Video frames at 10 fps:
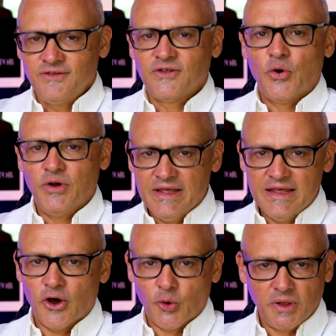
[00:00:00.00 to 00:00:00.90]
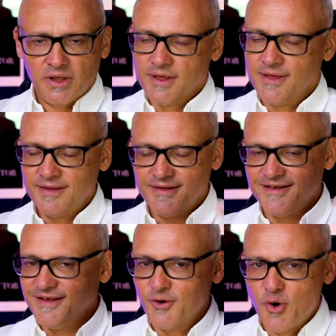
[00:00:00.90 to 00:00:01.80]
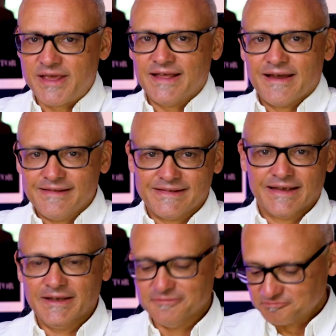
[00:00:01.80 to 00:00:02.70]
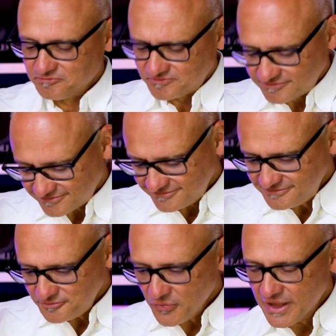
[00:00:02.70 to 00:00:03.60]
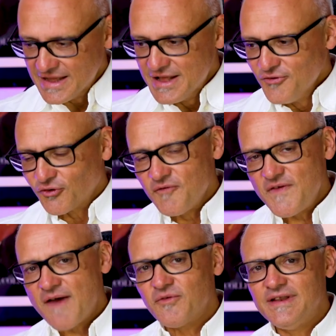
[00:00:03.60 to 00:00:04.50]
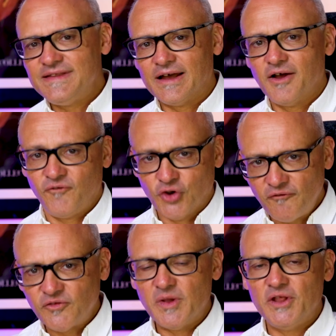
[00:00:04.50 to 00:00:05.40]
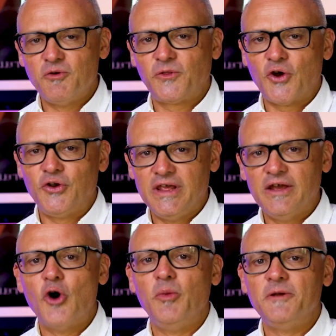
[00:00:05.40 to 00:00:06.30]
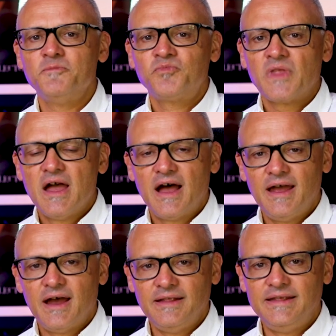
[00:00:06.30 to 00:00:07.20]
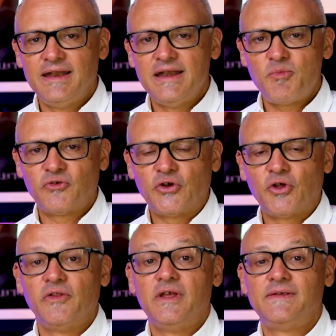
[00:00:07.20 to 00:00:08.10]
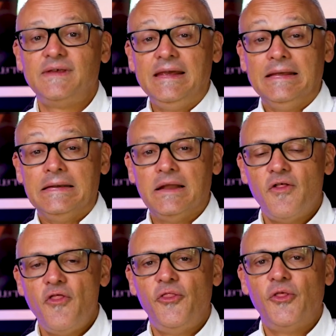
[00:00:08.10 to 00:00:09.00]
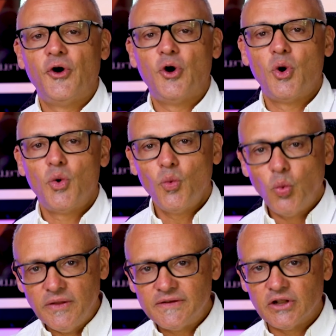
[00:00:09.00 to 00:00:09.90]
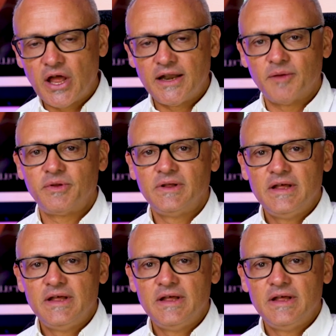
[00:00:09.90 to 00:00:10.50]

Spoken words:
Tony Iommi. What can I say? So if you haven't, if you're not familiar with Tony Iommi, I did an episode on this in the winter lineup.